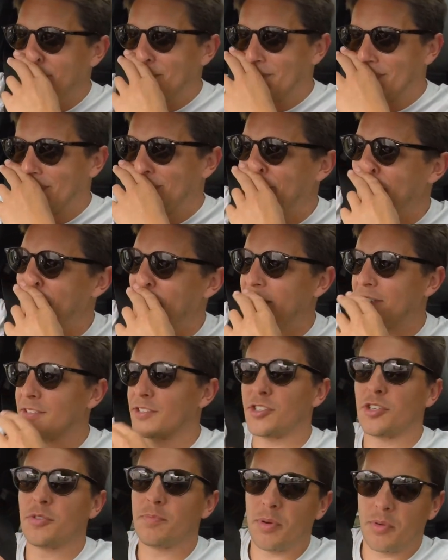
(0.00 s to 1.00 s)
on something
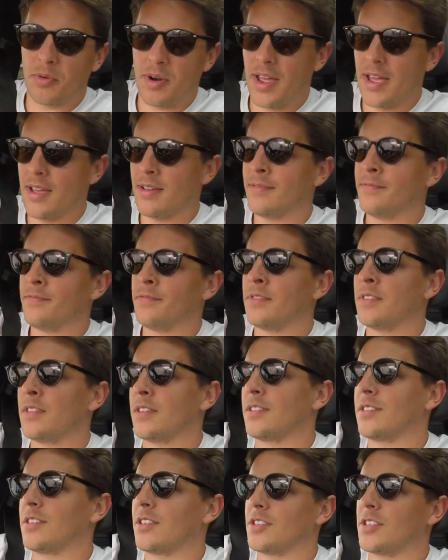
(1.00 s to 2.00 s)
super rare,
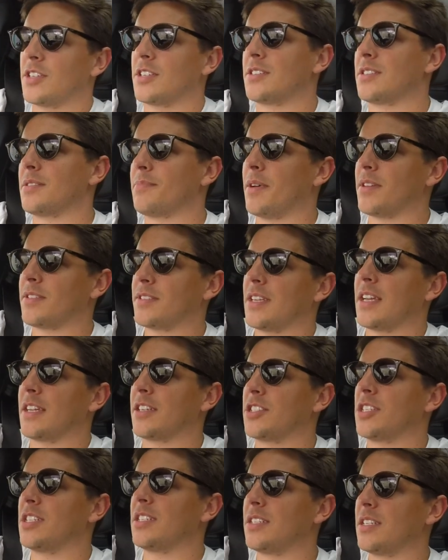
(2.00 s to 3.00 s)
such as the Mustang
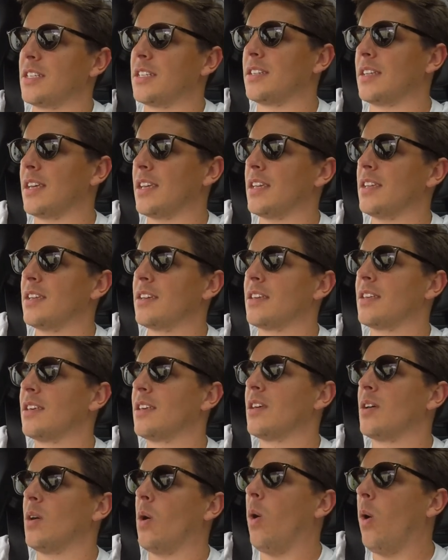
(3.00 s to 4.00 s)
GTD?
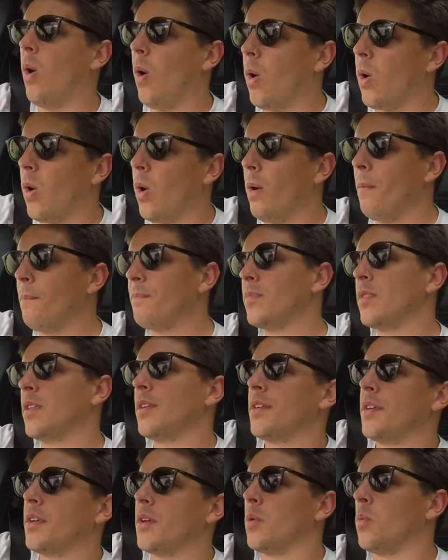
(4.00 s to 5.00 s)
Or
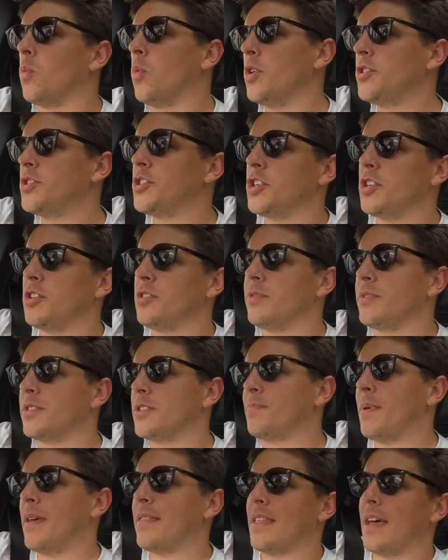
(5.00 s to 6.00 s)
would you
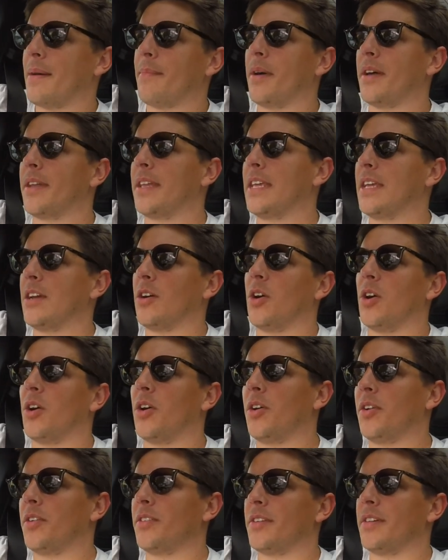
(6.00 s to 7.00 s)
spend that money
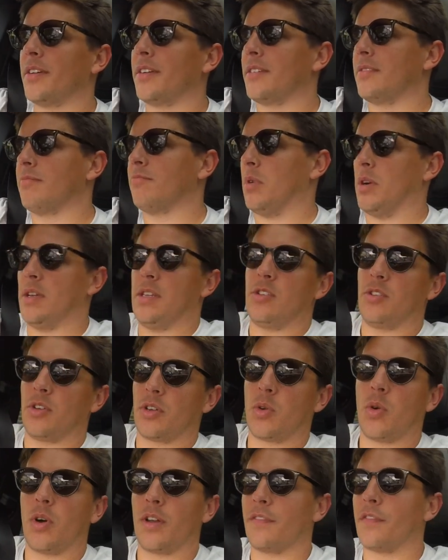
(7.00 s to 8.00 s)
on, well, you've
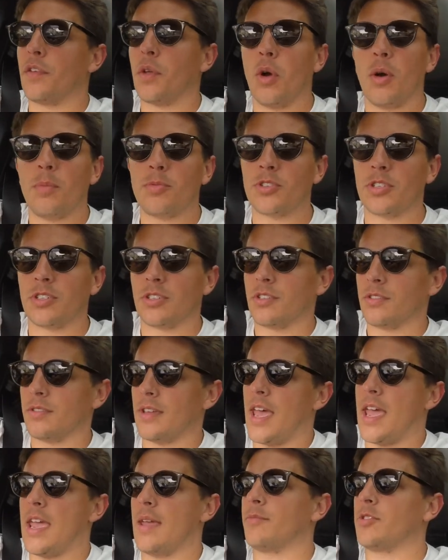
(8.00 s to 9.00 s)
got quite a few options:
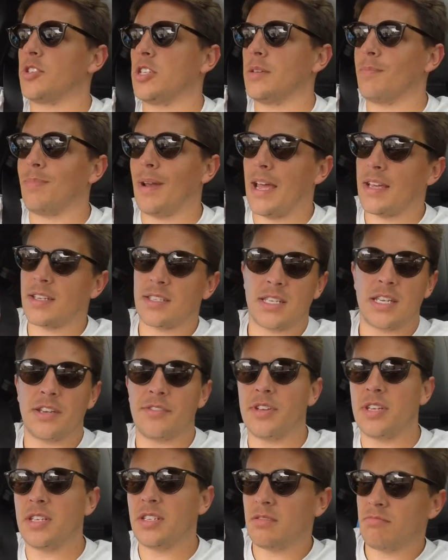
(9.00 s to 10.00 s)
AMG Black
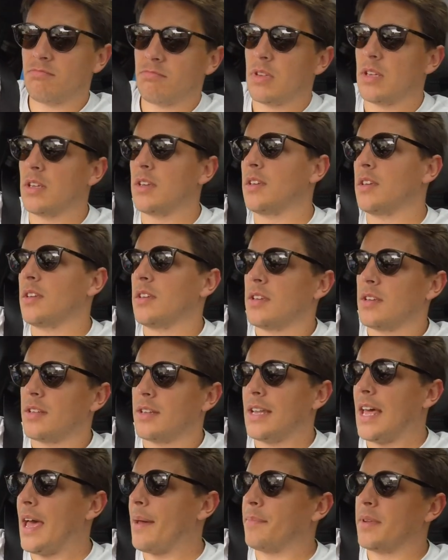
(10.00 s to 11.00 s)
Series,
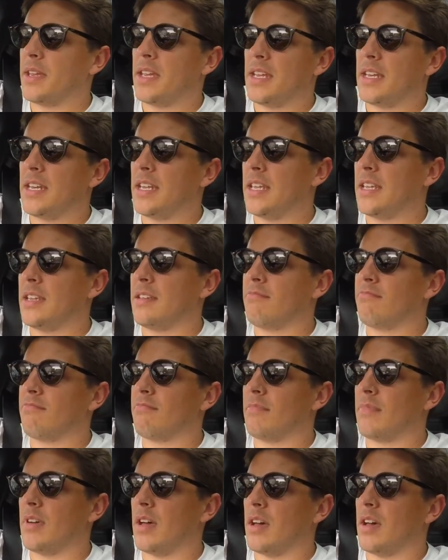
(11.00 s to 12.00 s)
Lamborghini
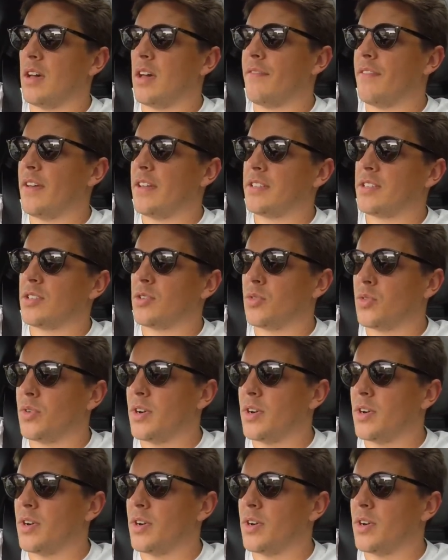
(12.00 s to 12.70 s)
Aventador